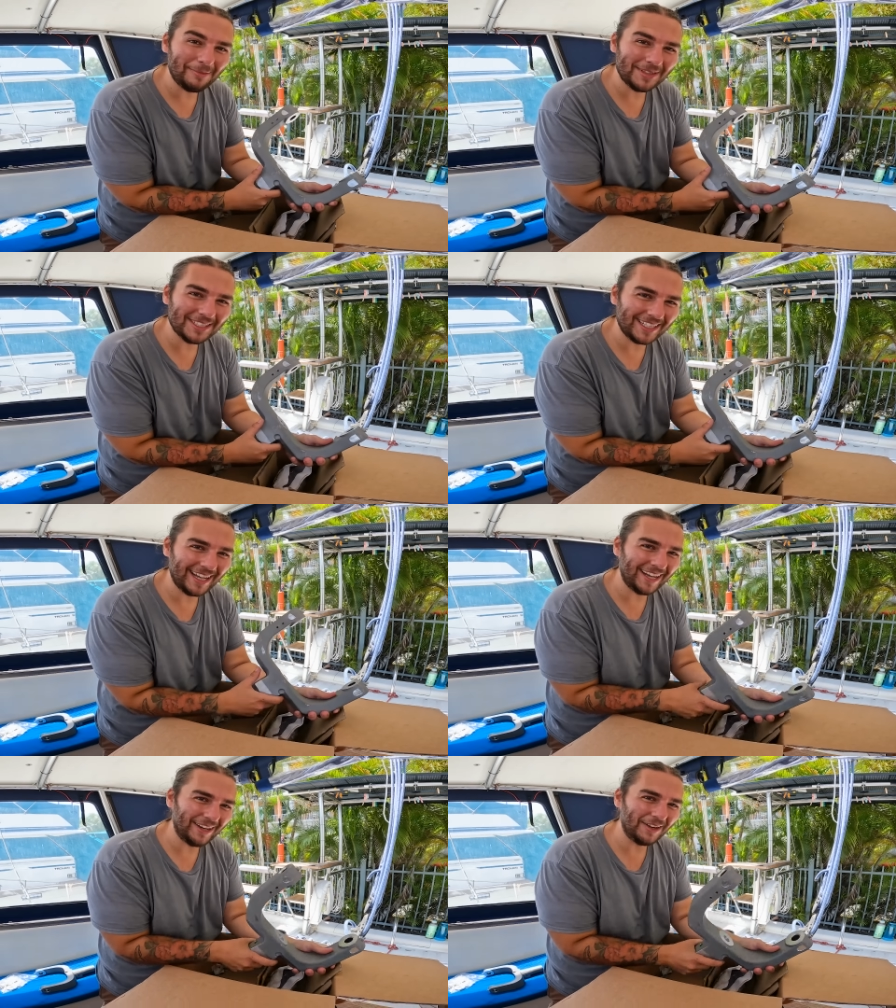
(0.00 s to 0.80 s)
happens
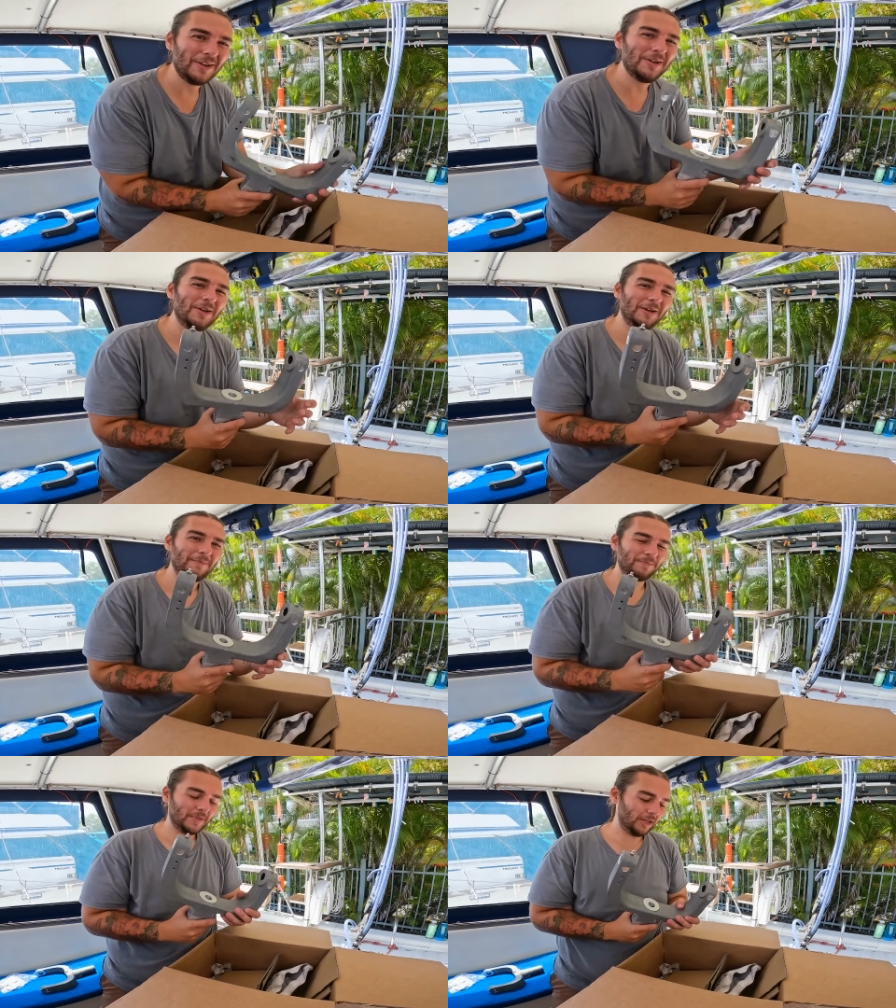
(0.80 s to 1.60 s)
again,
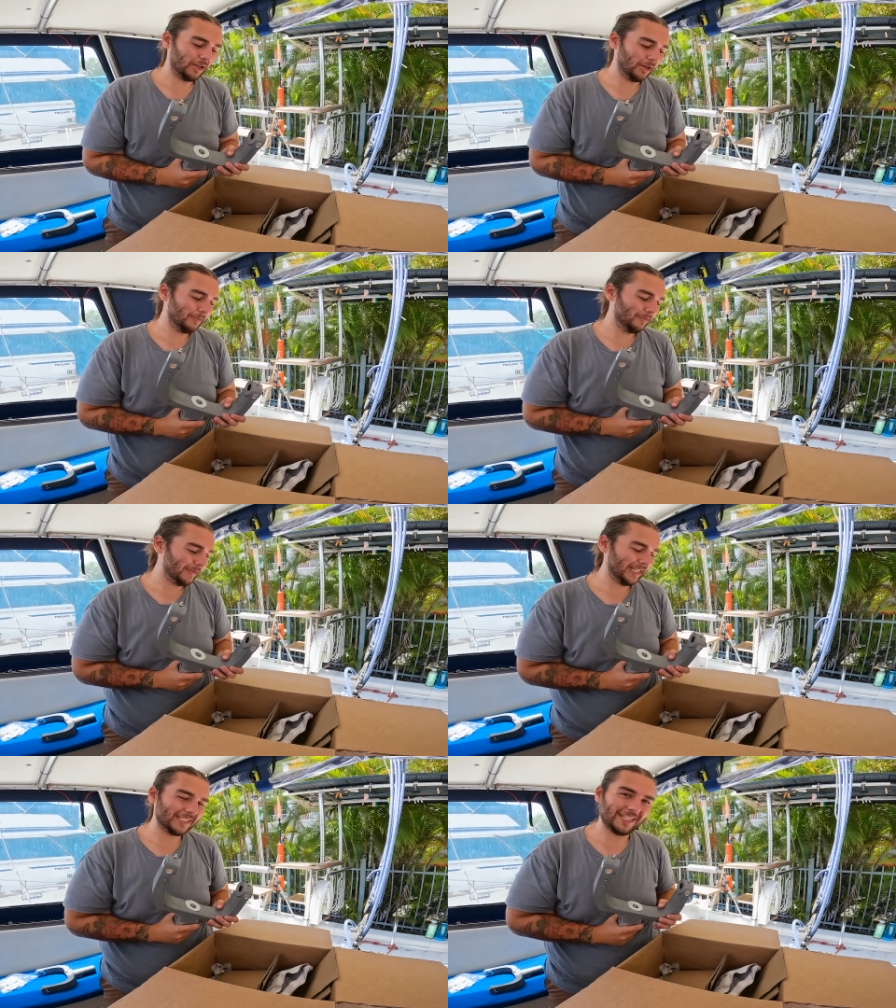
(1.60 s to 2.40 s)
um,
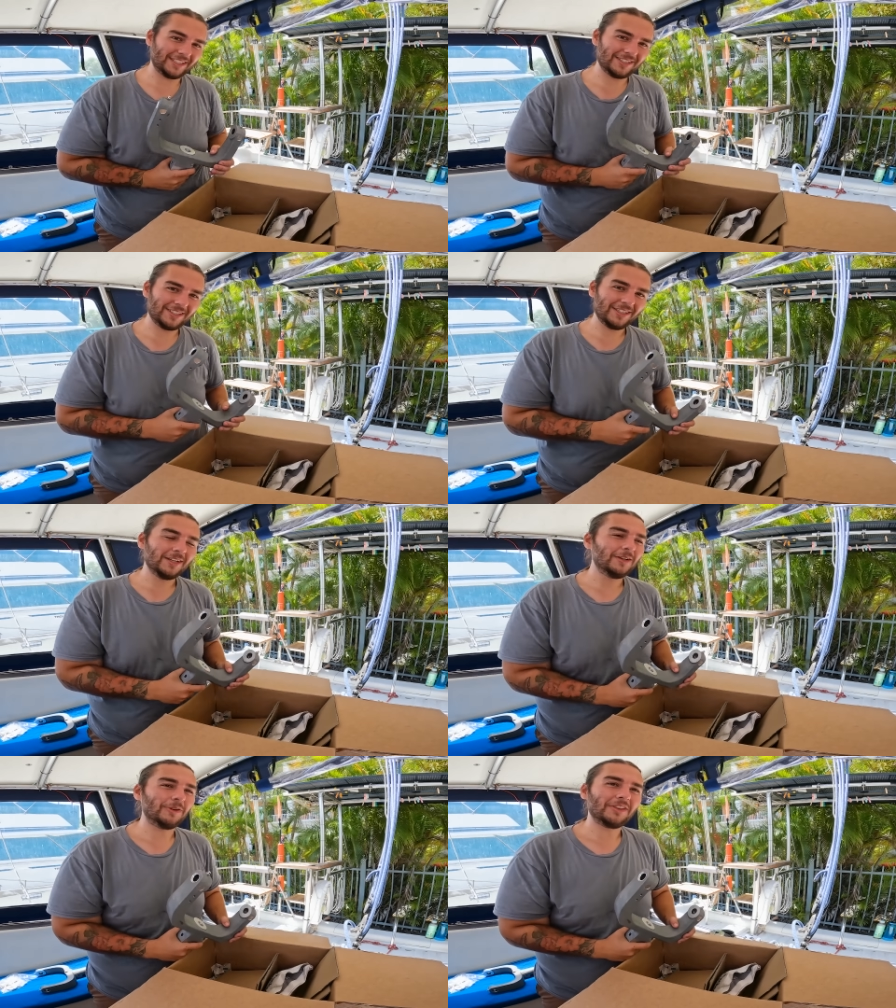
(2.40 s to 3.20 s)
they say,
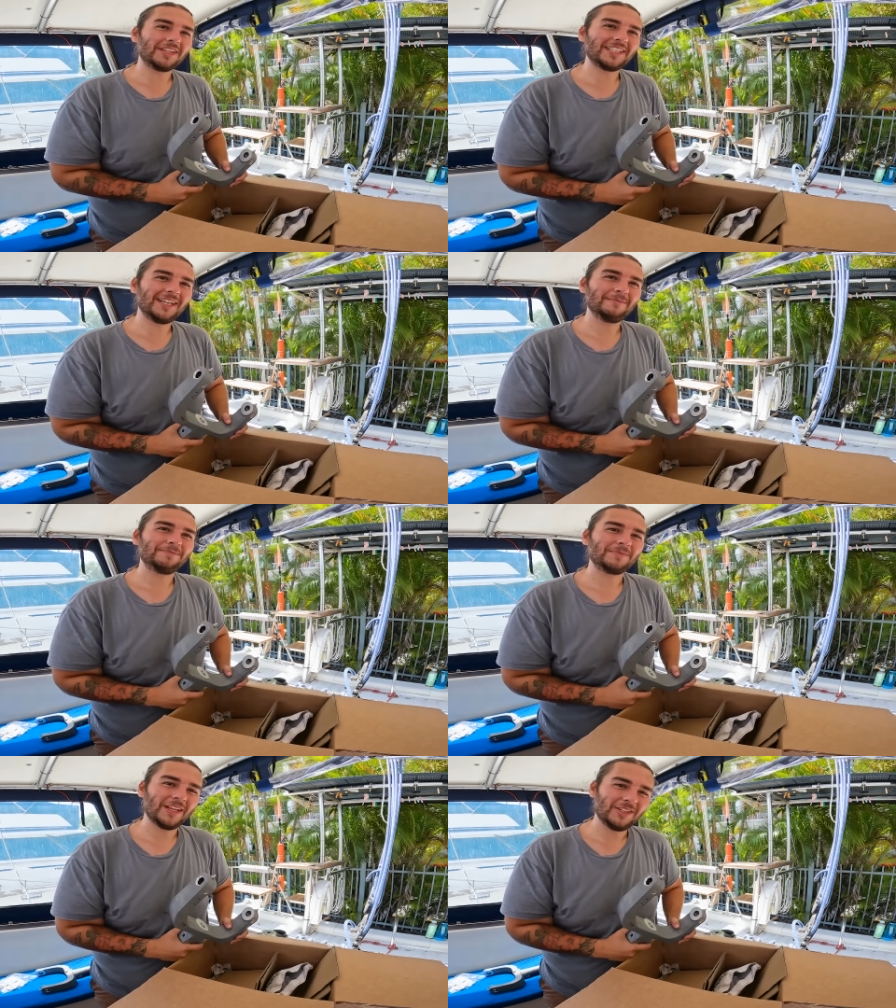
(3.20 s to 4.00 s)
what do they say?
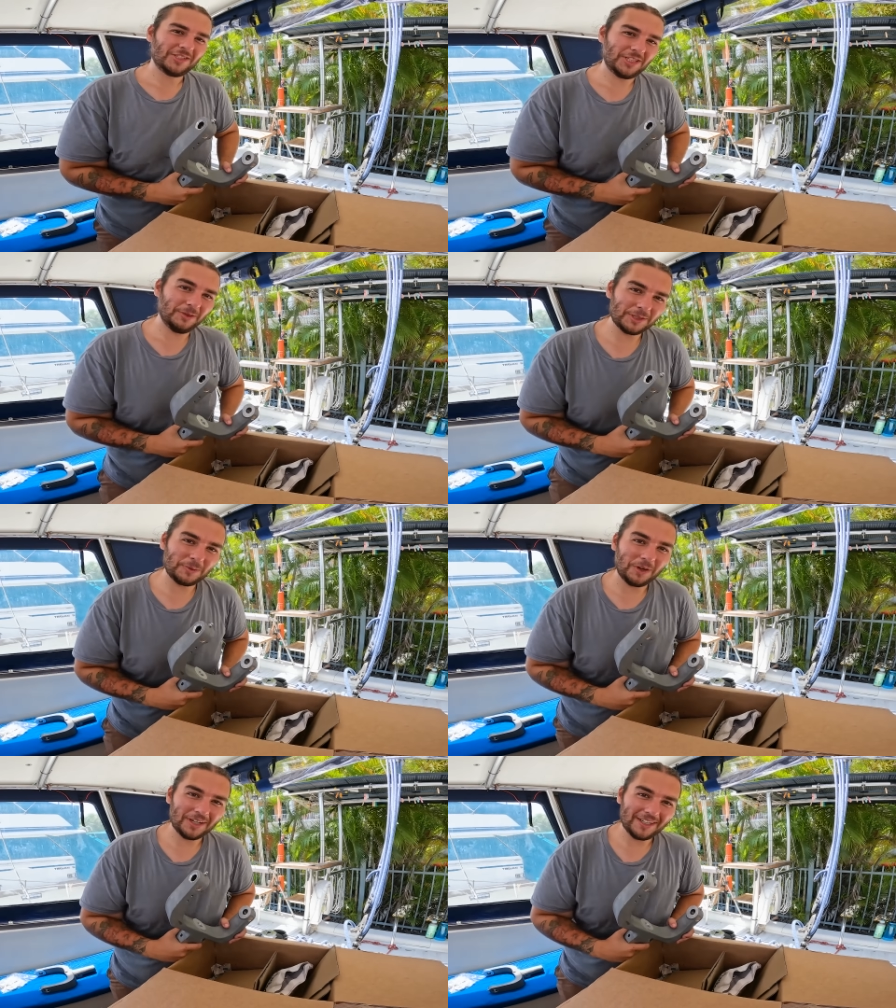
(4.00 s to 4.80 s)
Two
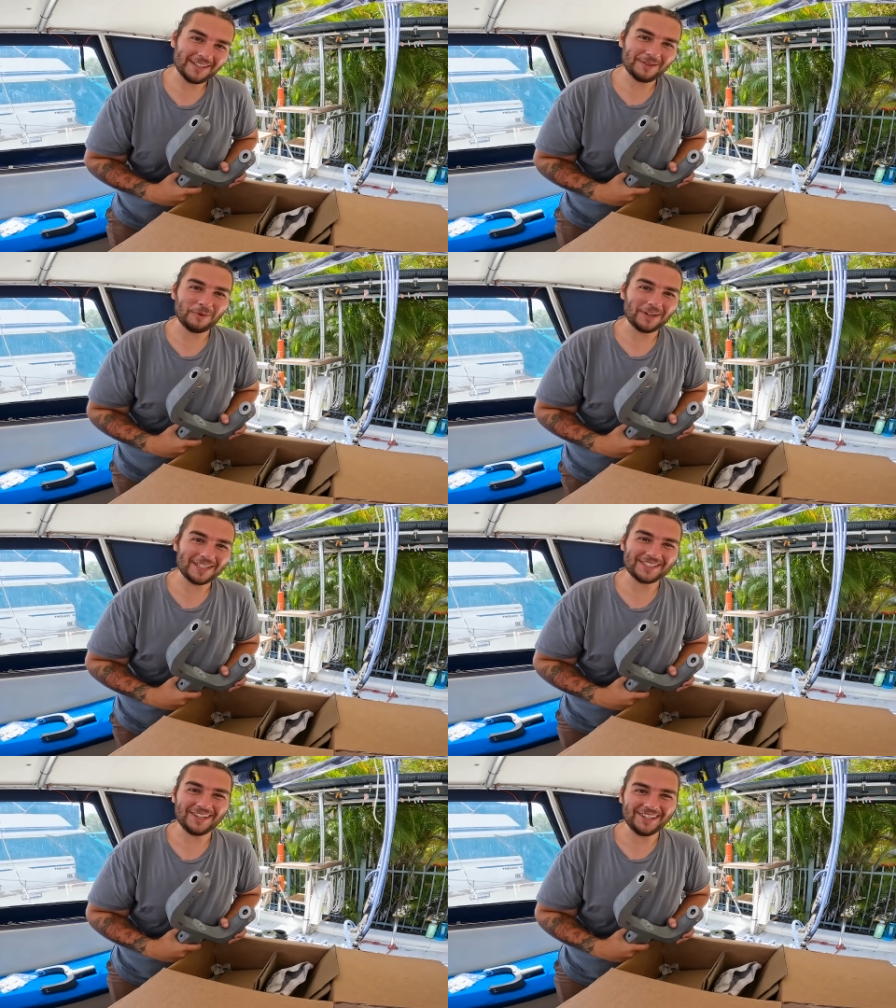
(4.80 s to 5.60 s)
is one and
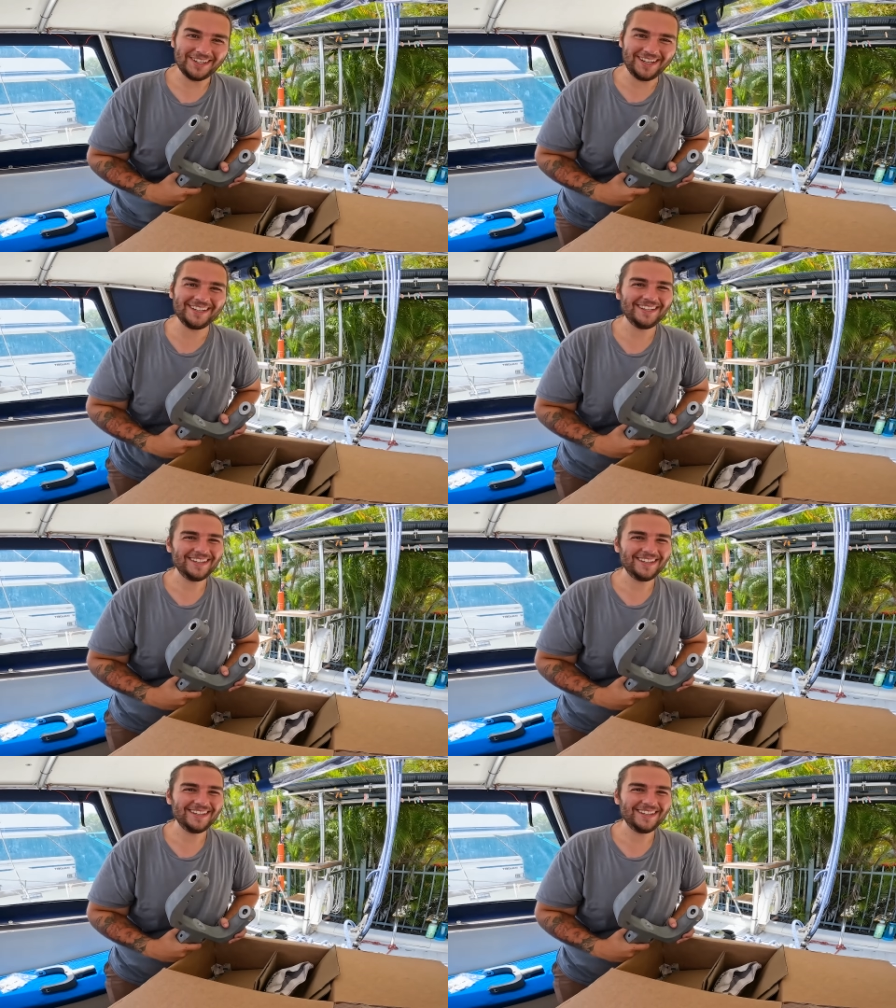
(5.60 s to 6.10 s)
one is done.